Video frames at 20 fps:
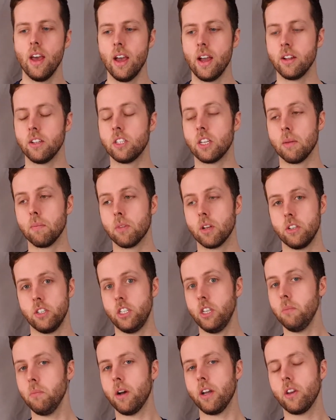and sometimes
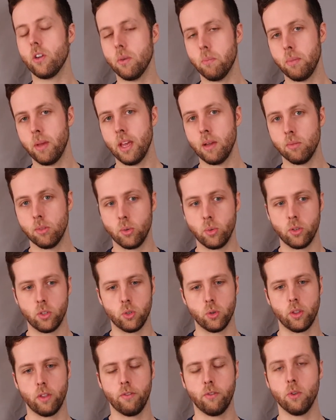you might not be able to
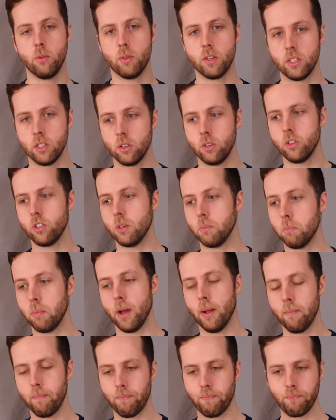enjoy the full resolution,
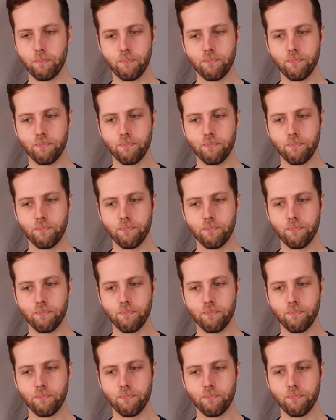but